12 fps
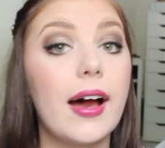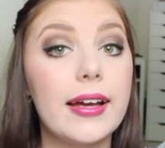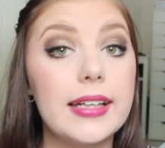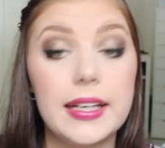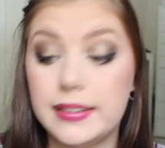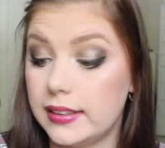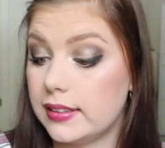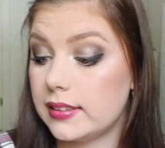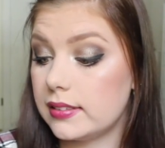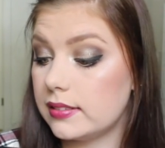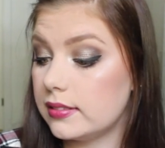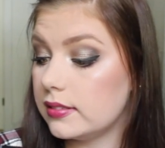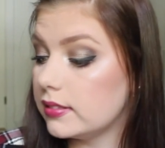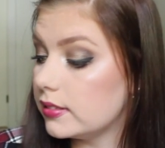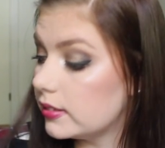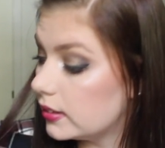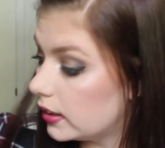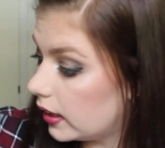I hate it.
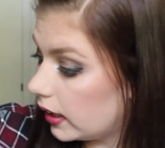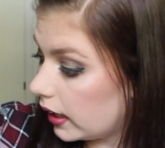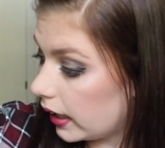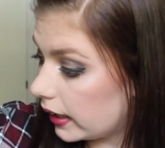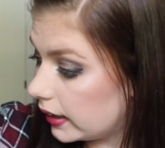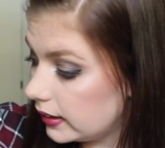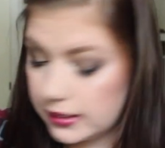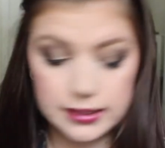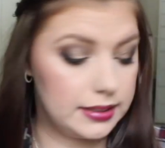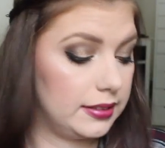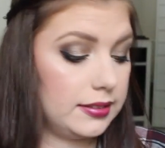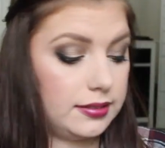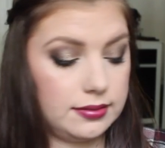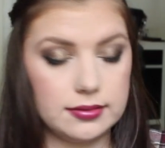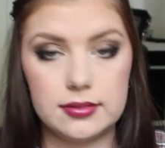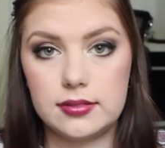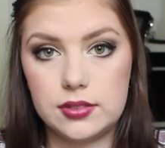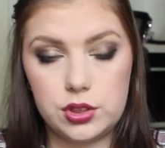I hate it
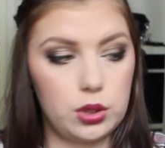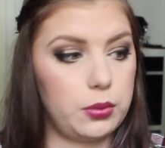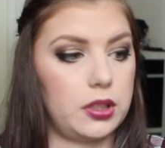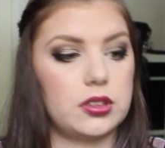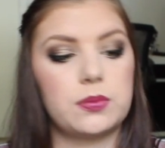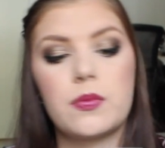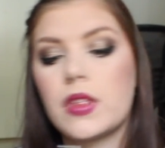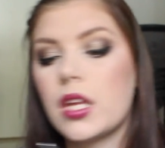so much.